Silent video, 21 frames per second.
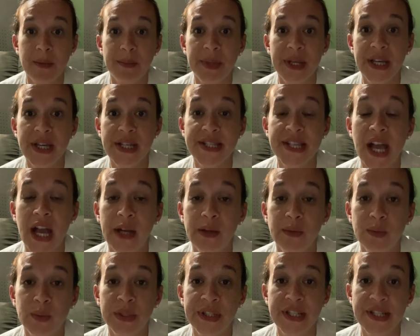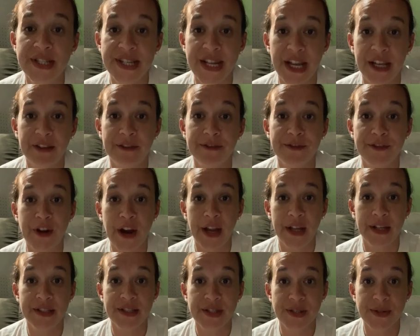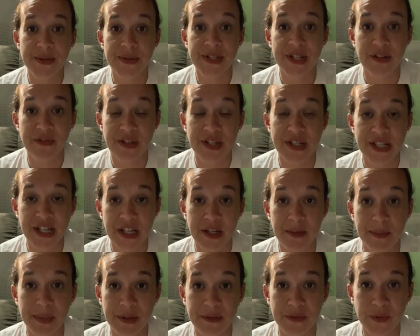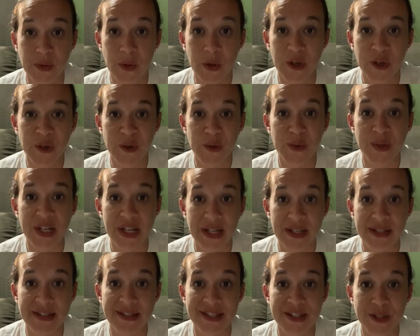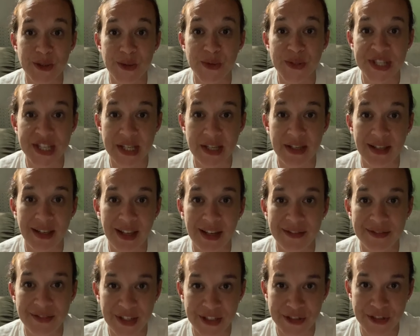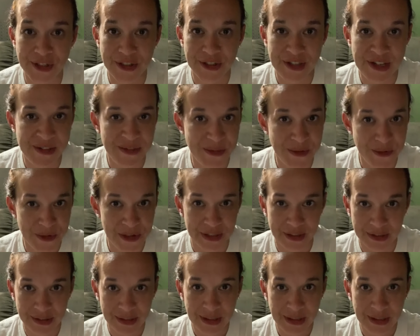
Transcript: Because I want to take a friend who's never done it before, who needs to seek adventure and thrill.